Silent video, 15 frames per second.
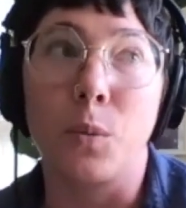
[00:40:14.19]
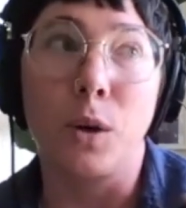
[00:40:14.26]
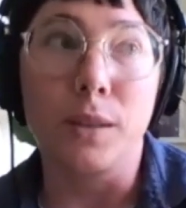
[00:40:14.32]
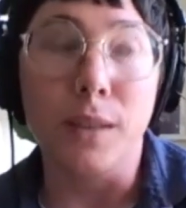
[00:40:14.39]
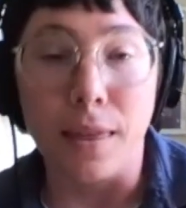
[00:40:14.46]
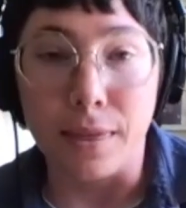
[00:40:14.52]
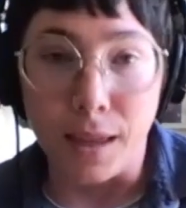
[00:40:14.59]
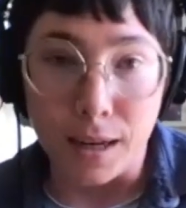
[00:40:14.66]
World
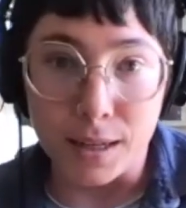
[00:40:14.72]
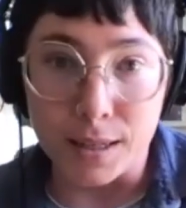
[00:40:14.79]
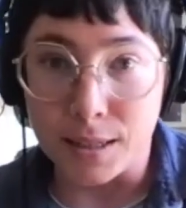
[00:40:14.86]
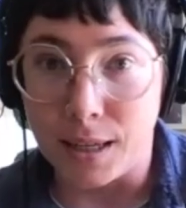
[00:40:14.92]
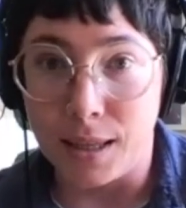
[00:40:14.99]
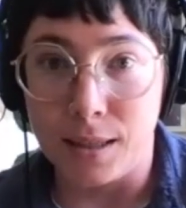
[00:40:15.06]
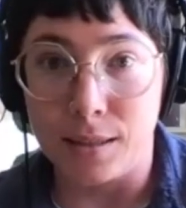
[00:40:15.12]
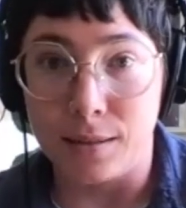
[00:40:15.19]
Athletics
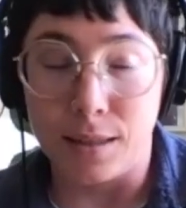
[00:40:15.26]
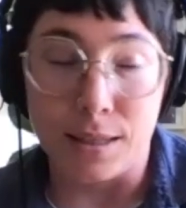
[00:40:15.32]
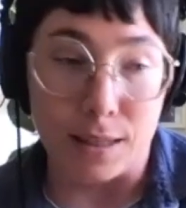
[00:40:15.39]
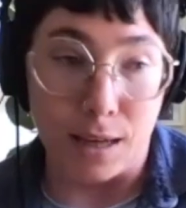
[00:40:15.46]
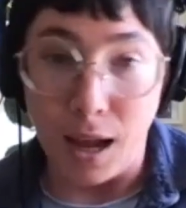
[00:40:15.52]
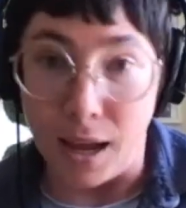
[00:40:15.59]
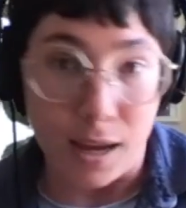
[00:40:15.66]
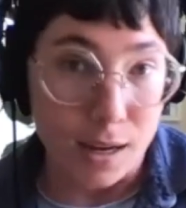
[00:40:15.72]
can
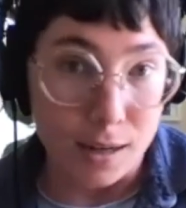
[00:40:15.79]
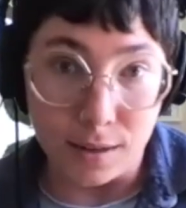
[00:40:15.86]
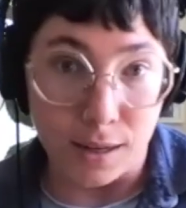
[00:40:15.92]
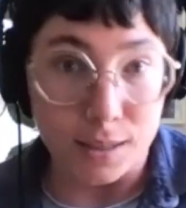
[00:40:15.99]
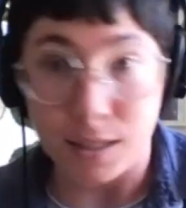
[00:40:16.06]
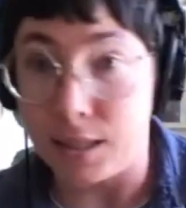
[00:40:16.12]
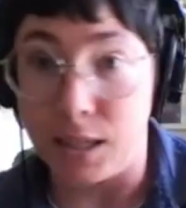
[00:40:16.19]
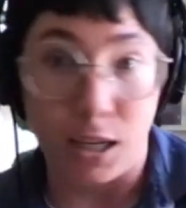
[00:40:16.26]
decide
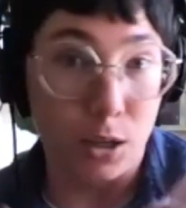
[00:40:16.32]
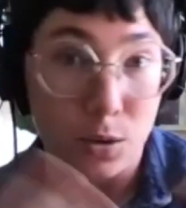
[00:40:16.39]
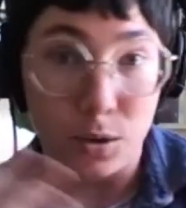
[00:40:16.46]
and continue